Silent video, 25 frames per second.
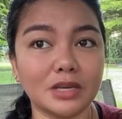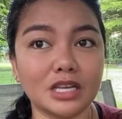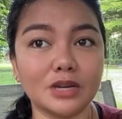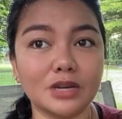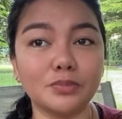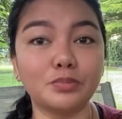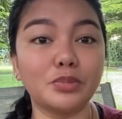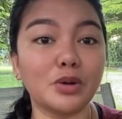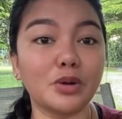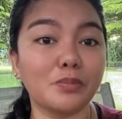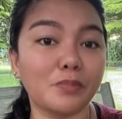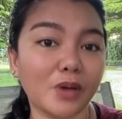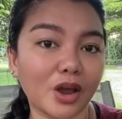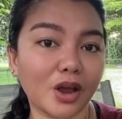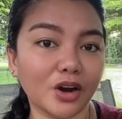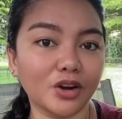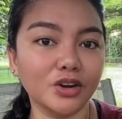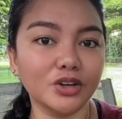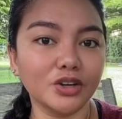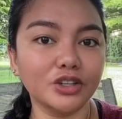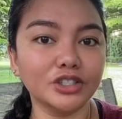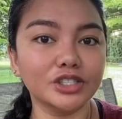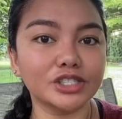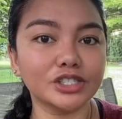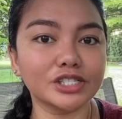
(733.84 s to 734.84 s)
Prepare
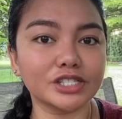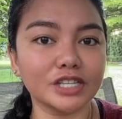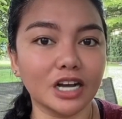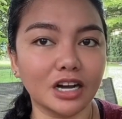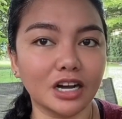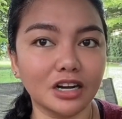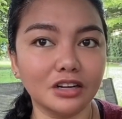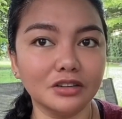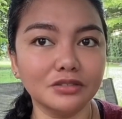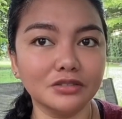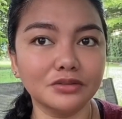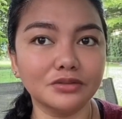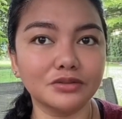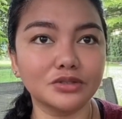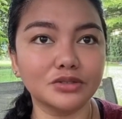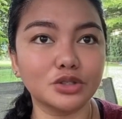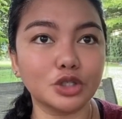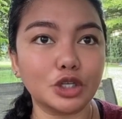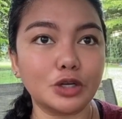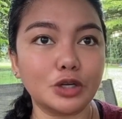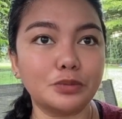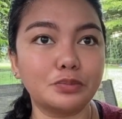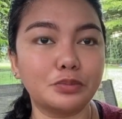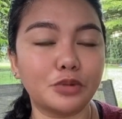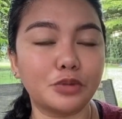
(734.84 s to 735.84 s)
yourself
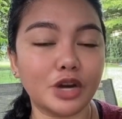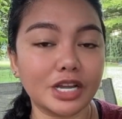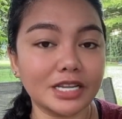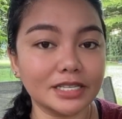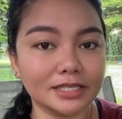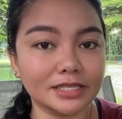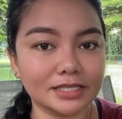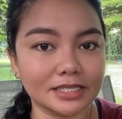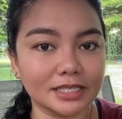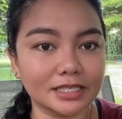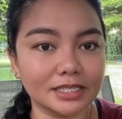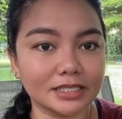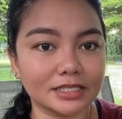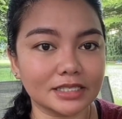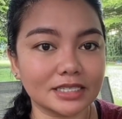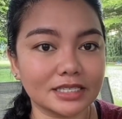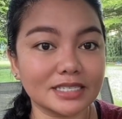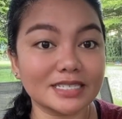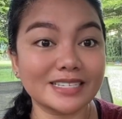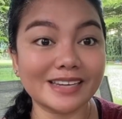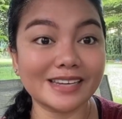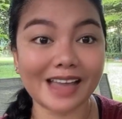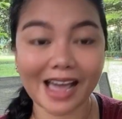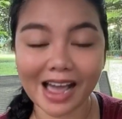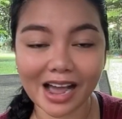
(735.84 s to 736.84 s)
to embrace it
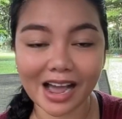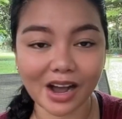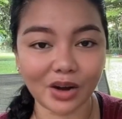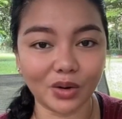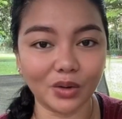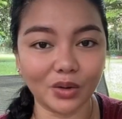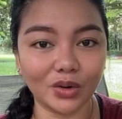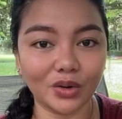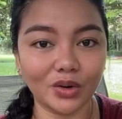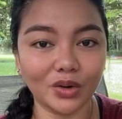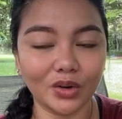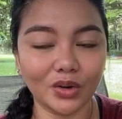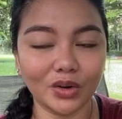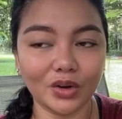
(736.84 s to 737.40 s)
now.